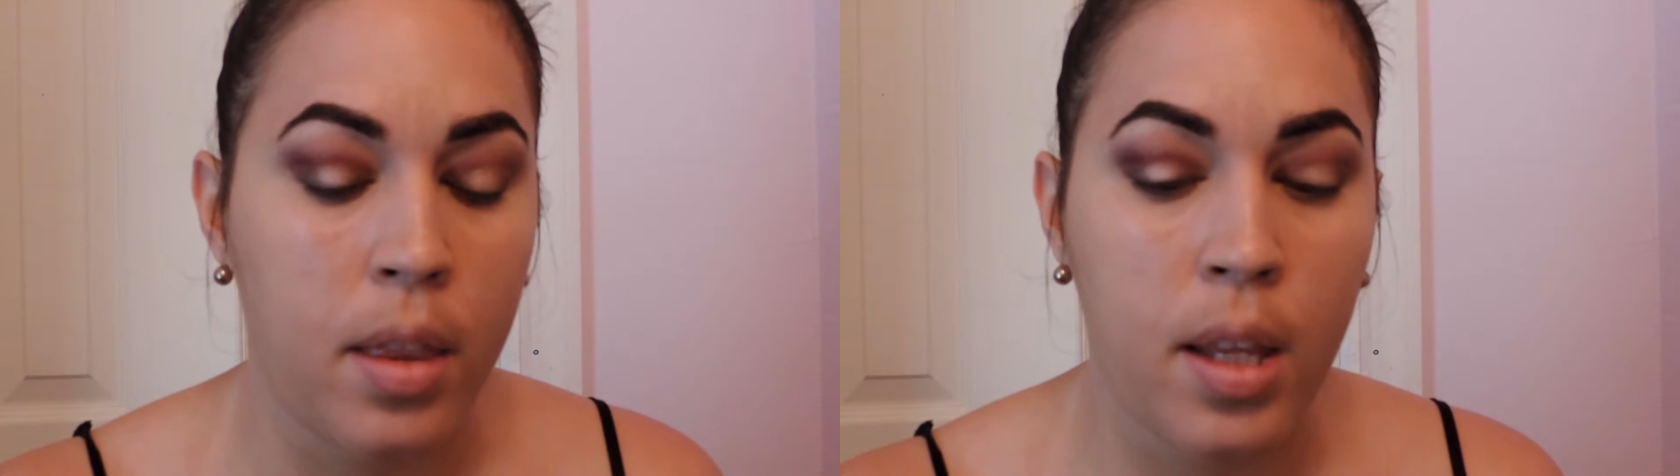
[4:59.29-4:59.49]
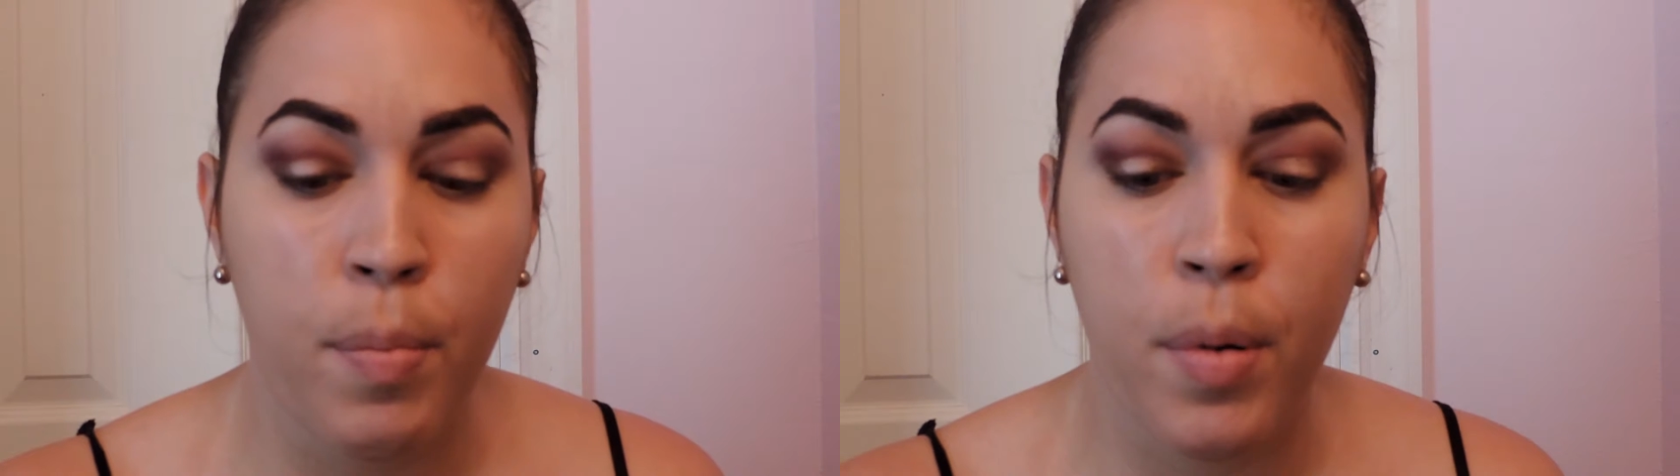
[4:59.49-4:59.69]

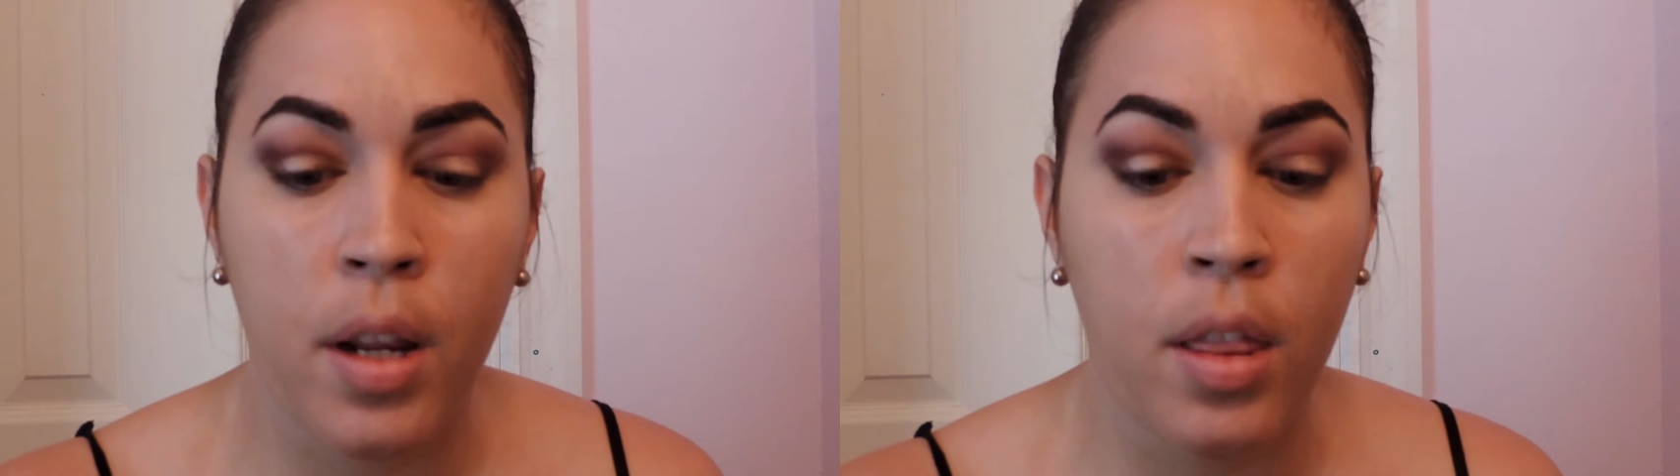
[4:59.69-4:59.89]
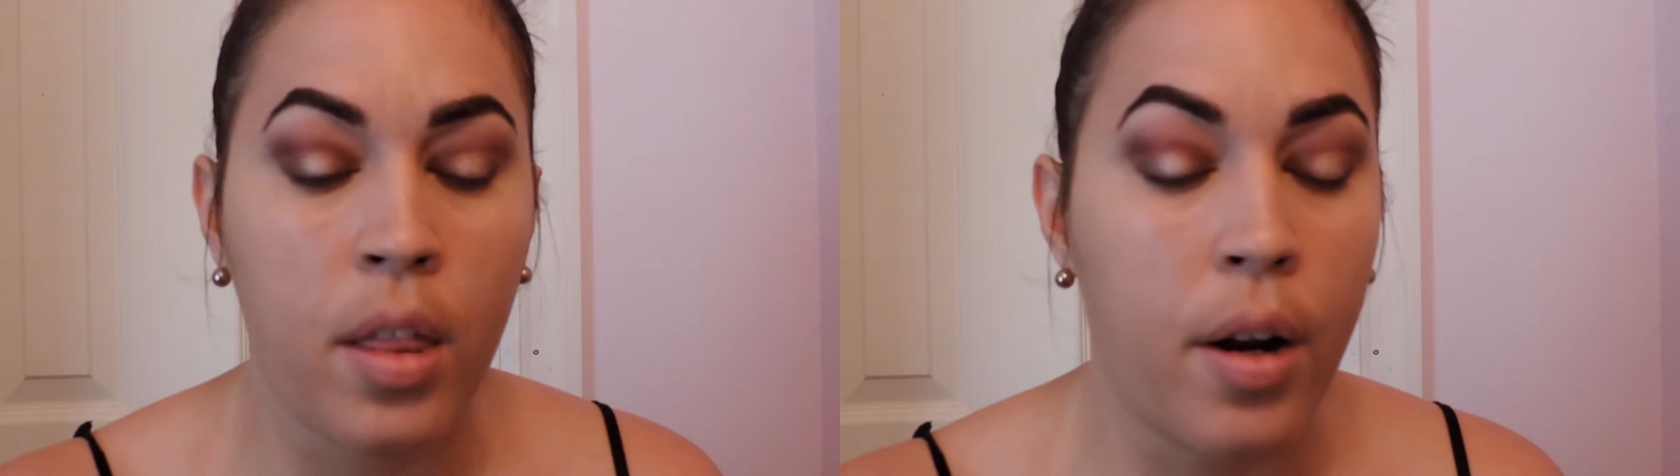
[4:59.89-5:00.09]
dip it
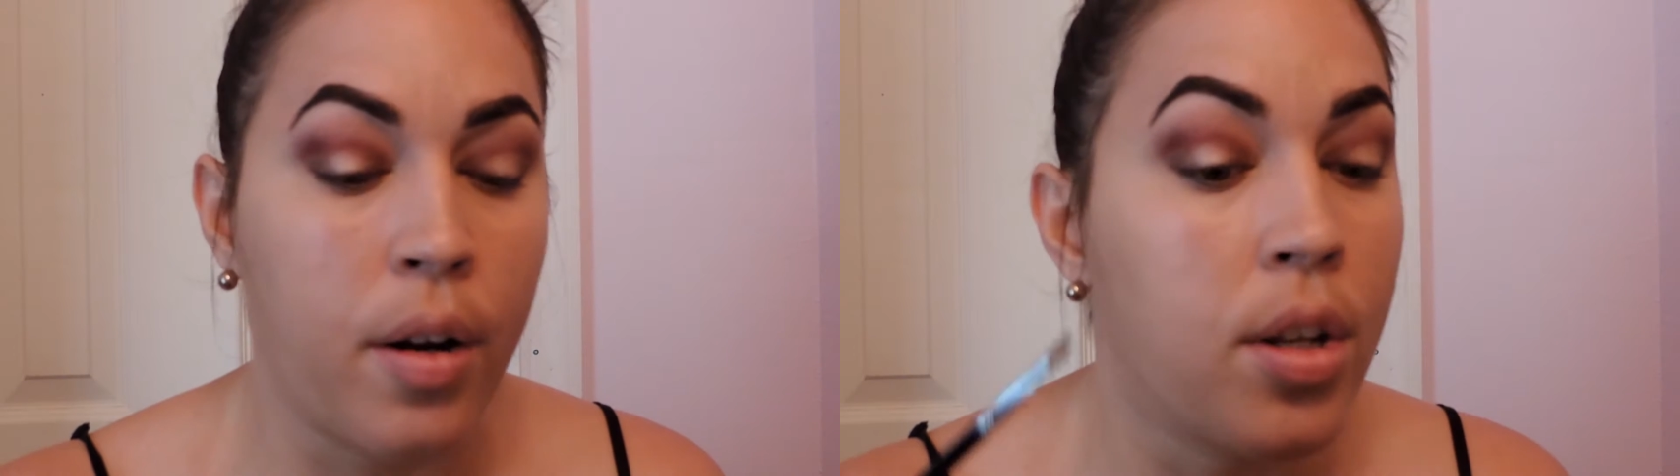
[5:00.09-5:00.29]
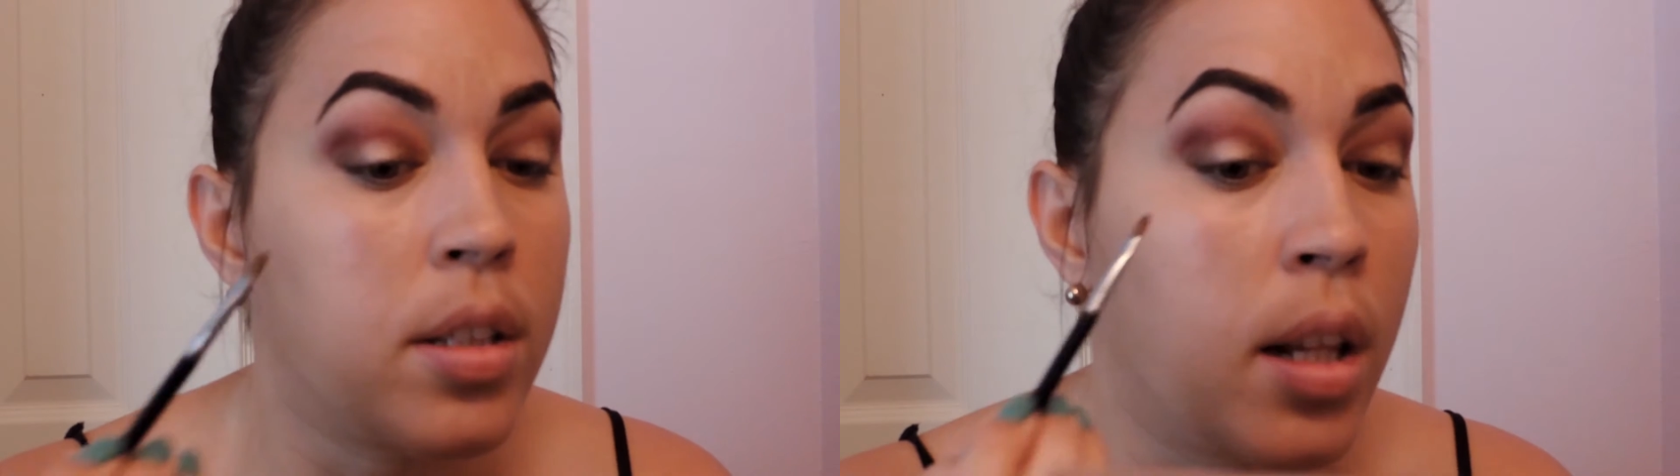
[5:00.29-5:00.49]
in there
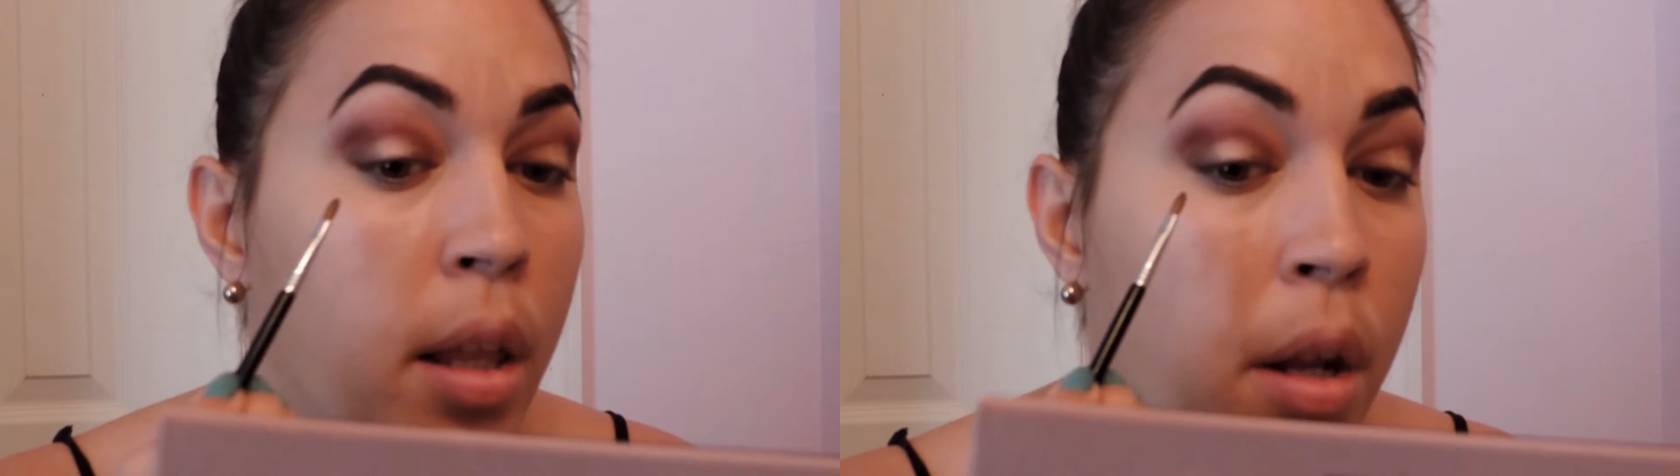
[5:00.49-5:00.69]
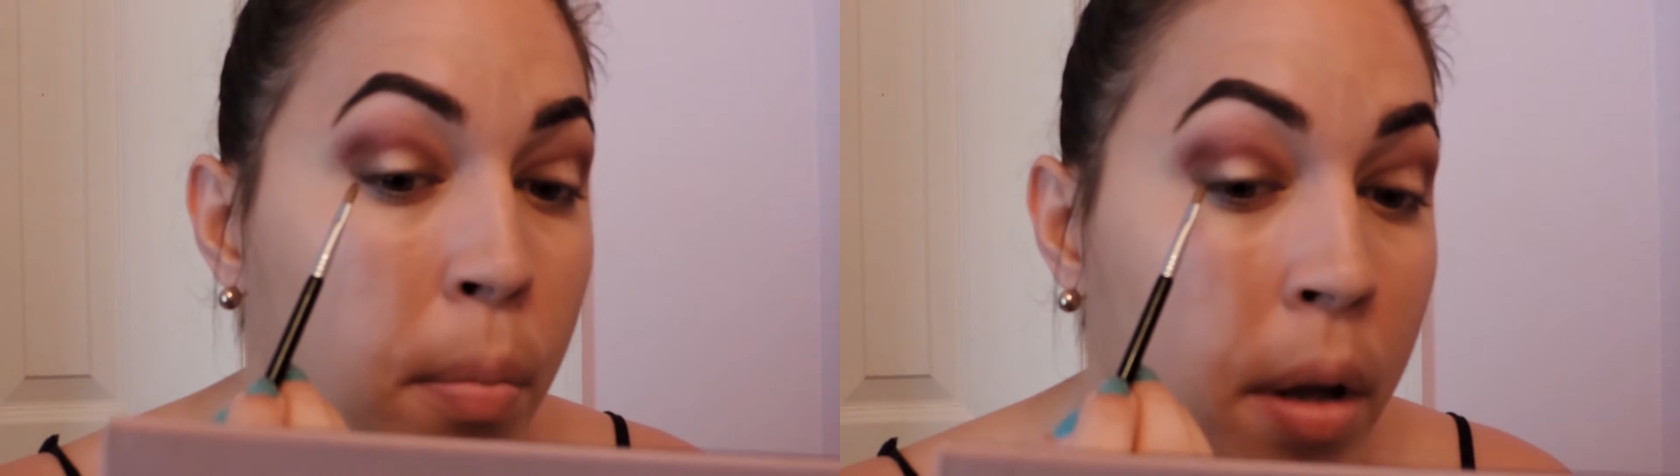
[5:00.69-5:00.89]
just a
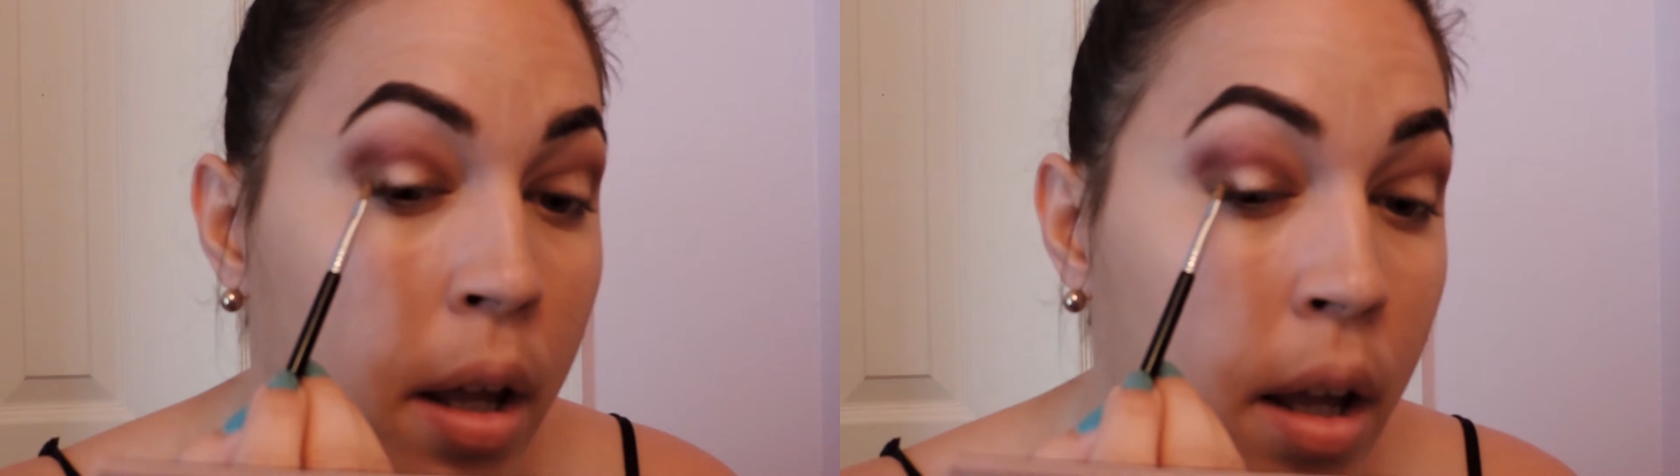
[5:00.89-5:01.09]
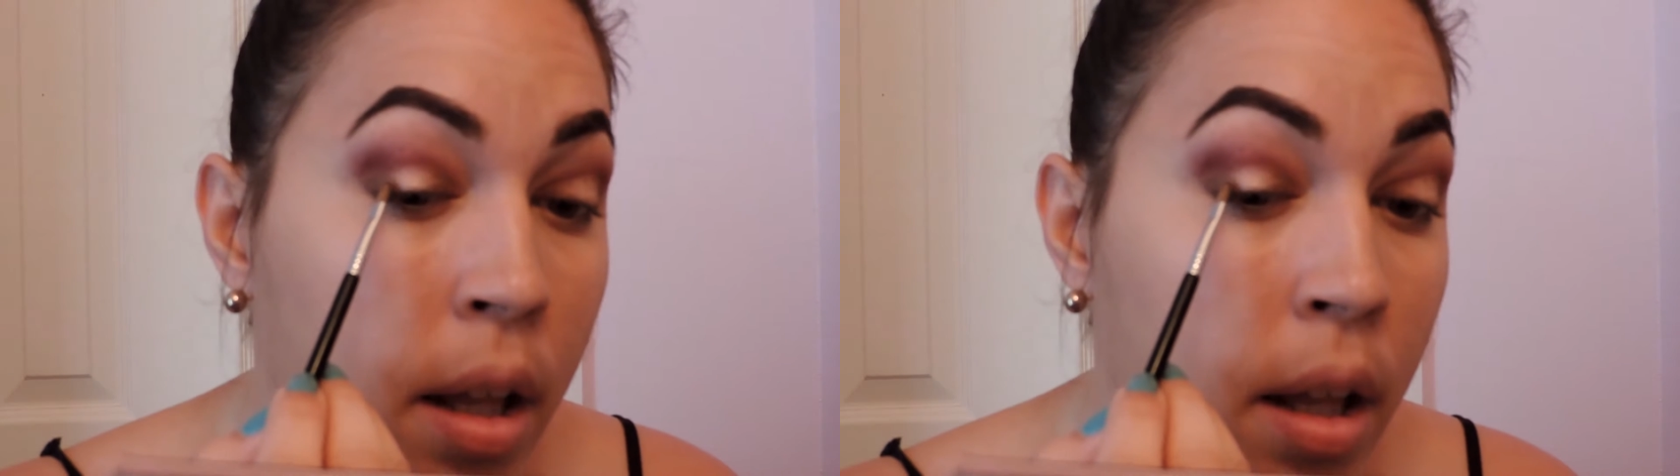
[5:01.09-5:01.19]
little bit